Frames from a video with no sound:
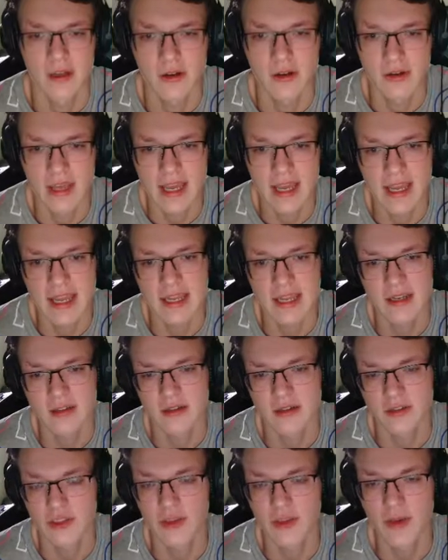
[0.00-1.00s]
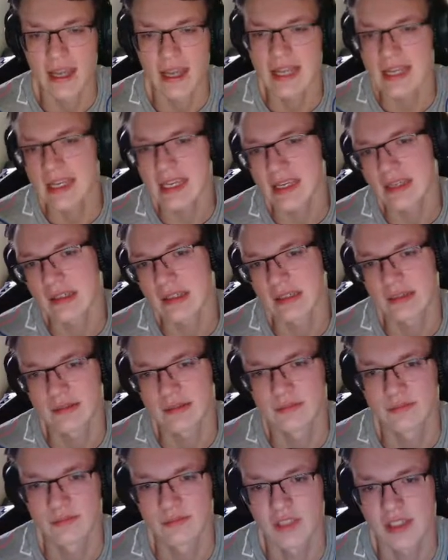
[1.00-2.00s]
Okay, or two eighty,
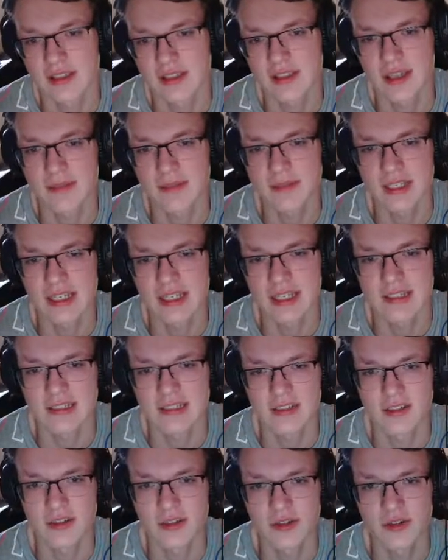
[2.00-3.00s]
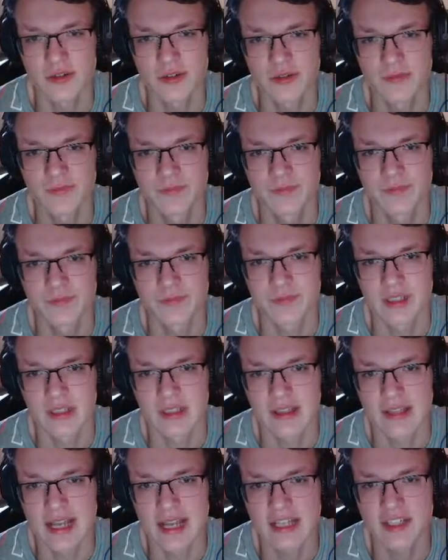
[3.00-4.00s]
because thumbs connected too.
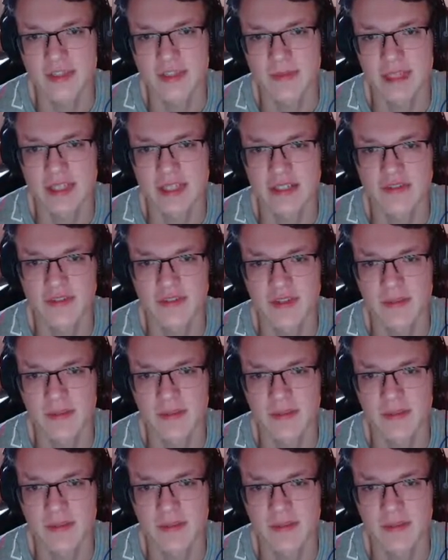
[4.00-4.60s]
That should be good for the